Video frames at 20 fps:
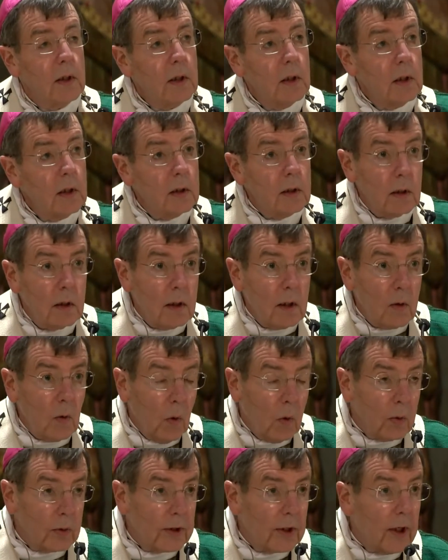in the
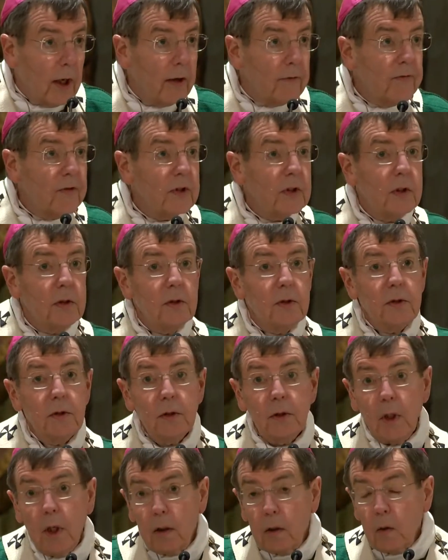Old Covenant,
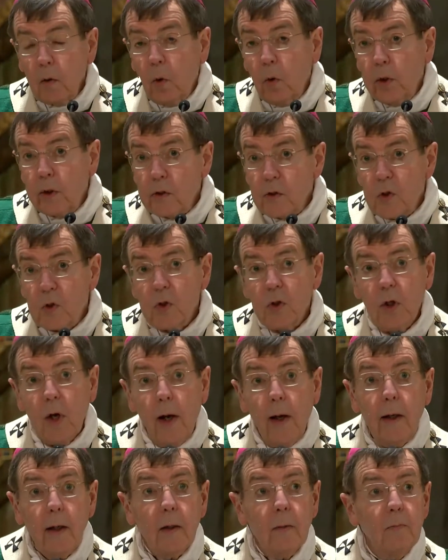in our Lord's
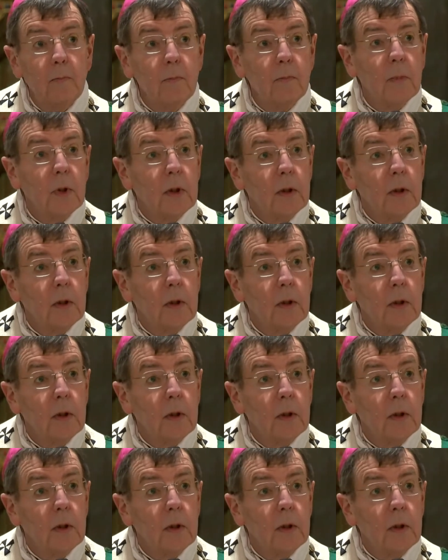time,